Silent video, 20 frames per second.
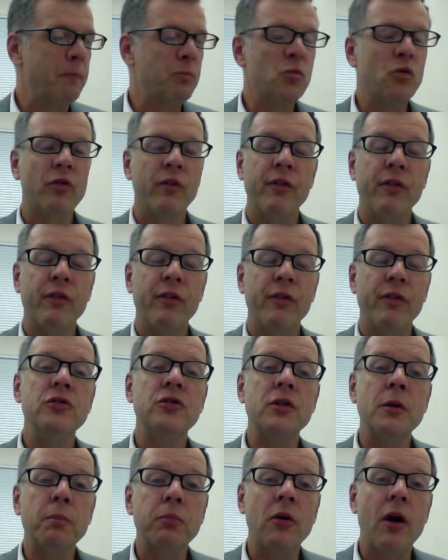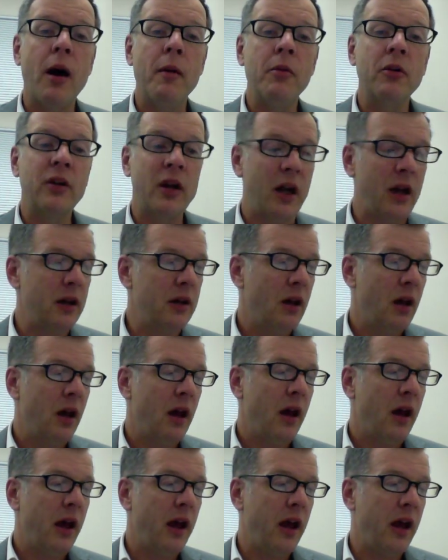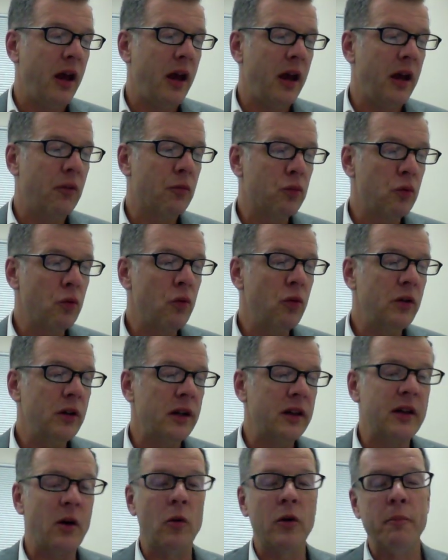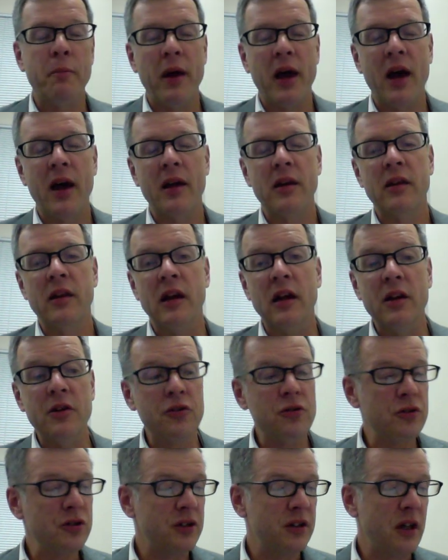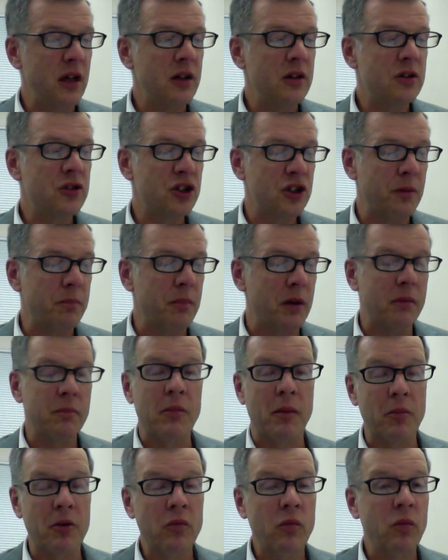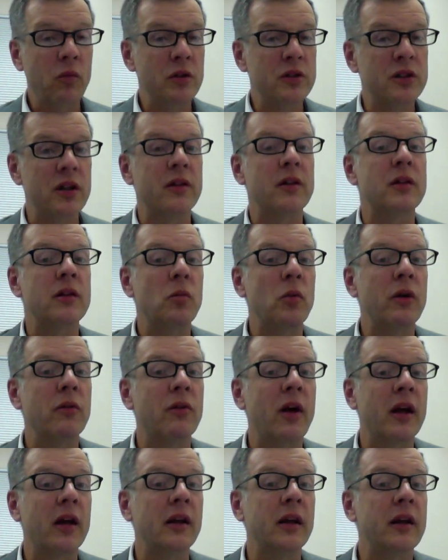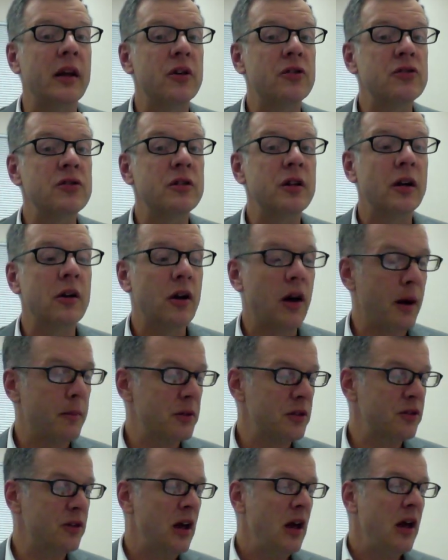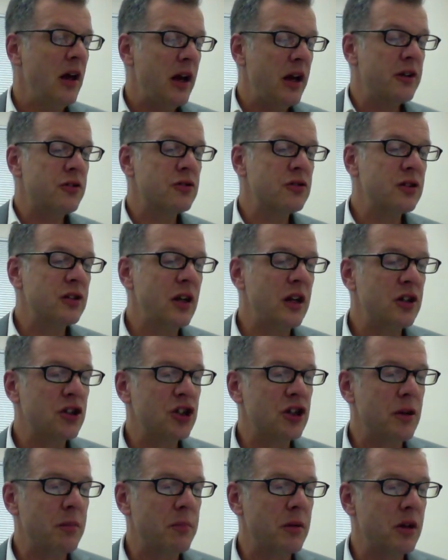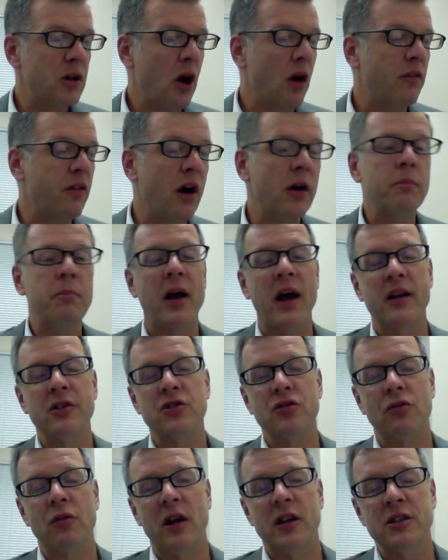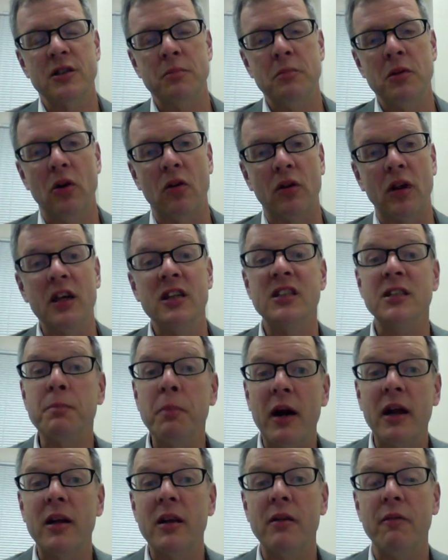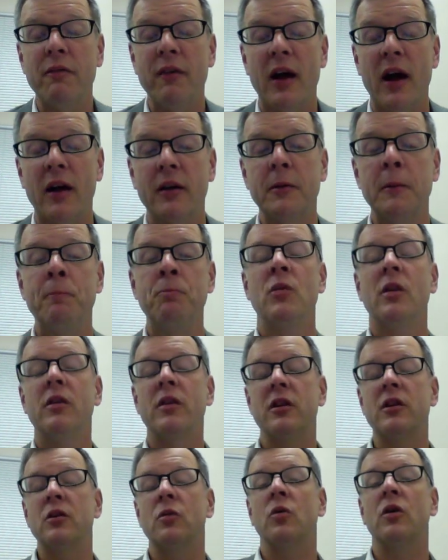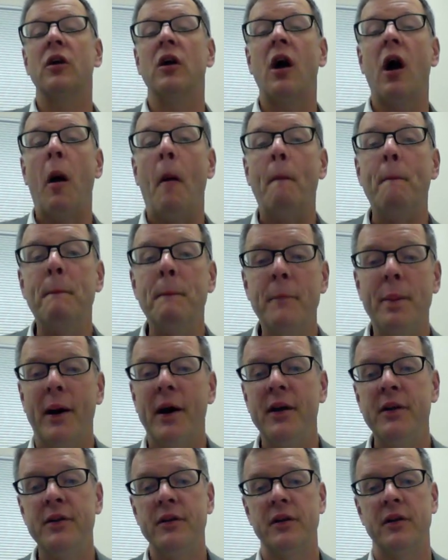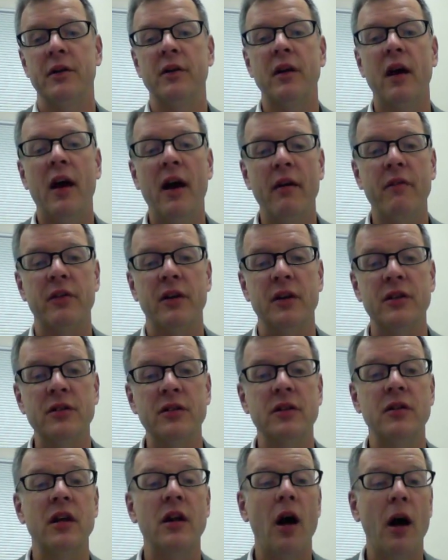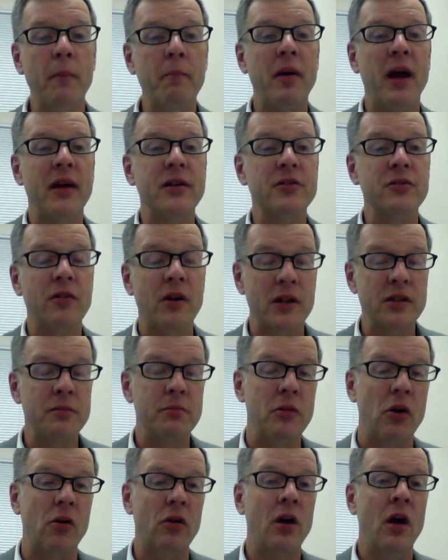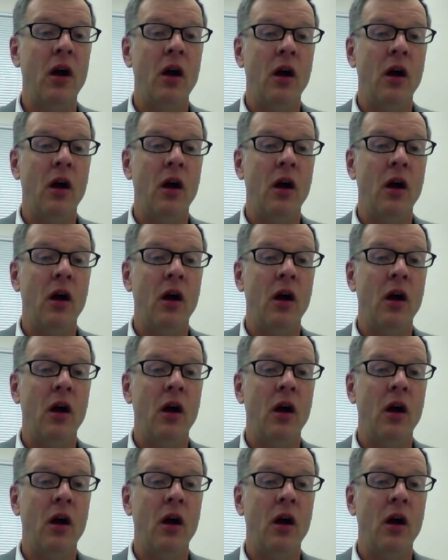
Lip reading: refused to promulgate a ruling that would ban the interstate shipment, remember we said that we regulate interstate commerce, interstate shipment of unpasteurized milk, in spite of the fact that there were abundant evidence that unpasteurized milk